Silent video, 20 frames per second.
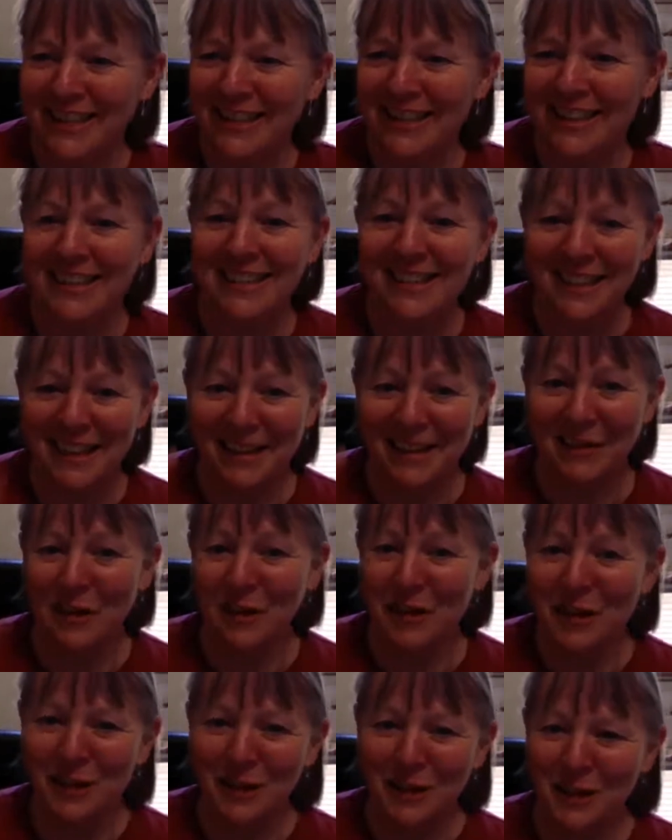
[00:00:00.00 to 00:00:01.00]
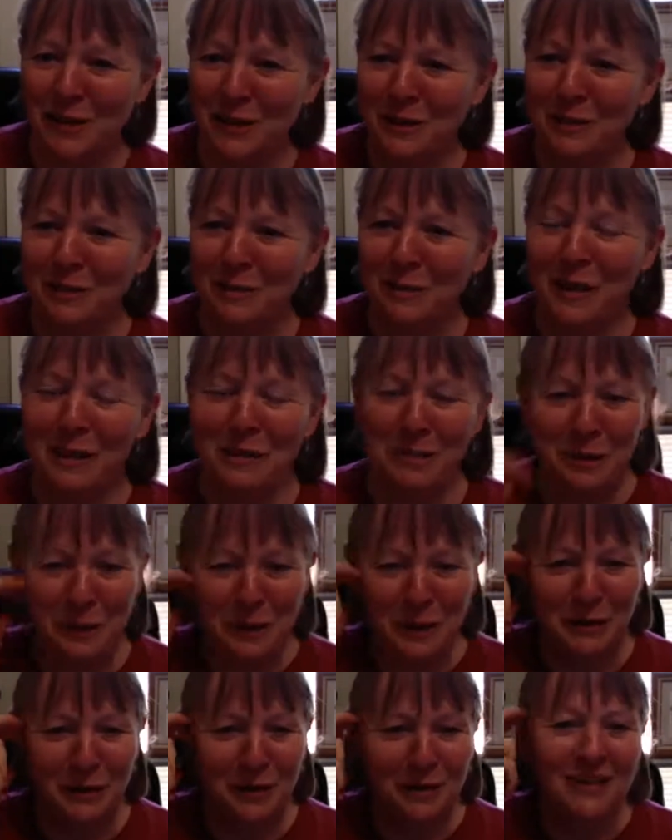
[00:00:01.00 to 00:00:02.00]
And I've got 2 people
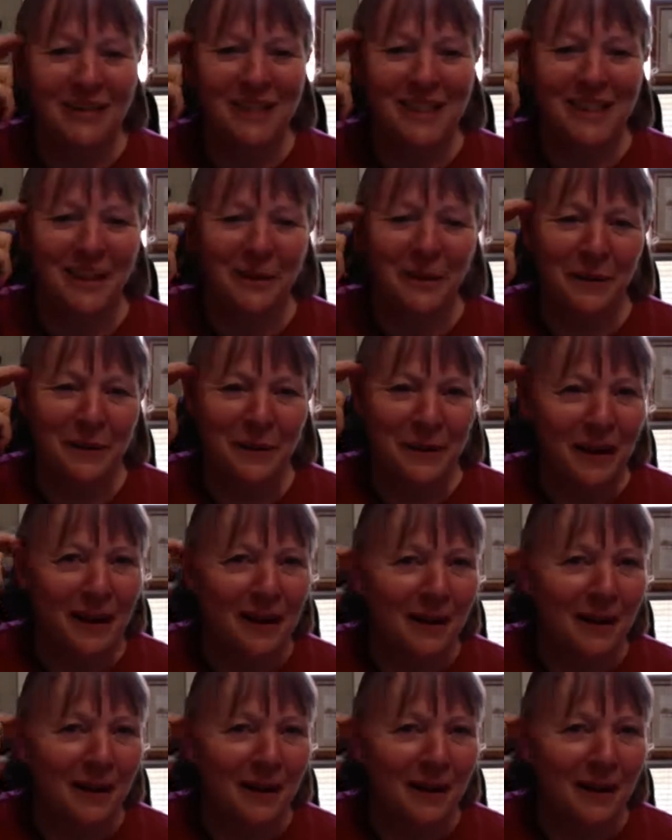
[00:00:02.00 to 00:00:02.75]
who want to